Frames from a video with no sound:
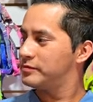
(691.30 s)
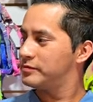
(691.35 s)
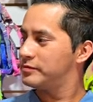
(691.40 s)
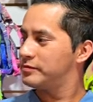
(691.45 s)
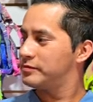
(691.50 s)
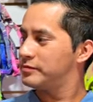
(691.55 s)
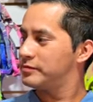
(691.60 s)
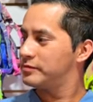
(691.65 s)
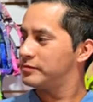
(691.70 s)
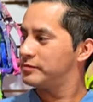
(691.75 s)

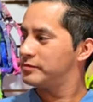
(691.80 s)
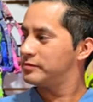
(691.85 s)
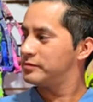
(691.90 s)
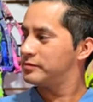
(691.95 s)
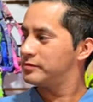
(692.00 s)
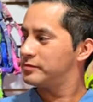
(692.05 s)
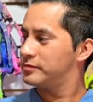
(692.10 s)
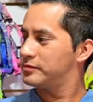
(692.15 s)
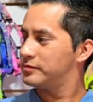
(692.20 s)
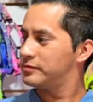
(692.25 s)

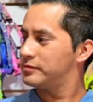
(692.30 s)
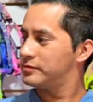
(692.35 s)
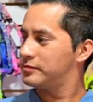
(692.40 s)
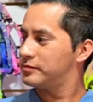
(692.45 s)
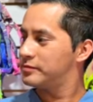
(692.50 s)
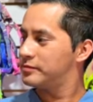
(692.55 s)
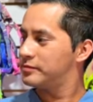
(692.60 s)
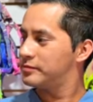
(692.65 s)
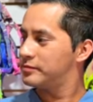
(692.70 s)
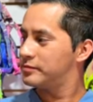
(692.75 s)

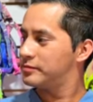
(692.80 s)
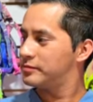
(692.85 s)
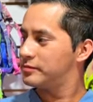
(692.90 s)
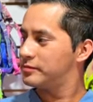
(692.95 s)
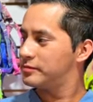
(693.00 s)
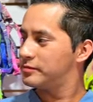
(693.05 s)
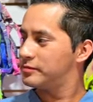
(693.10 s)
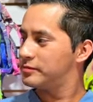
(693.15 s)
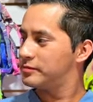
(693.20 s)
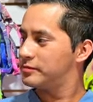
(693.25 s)

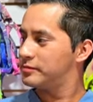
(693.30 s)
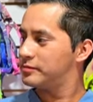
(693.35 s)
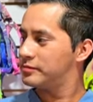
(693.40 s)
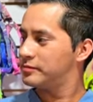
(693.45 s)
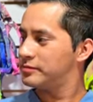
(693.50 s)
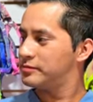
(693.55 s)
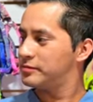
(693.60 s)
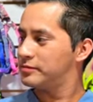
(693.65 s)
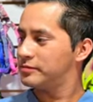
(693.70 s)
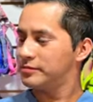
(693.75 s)

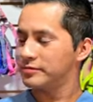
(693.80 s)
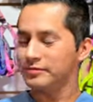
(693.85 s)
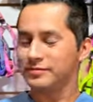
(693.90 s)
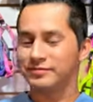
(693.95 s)
This person isn't speaking.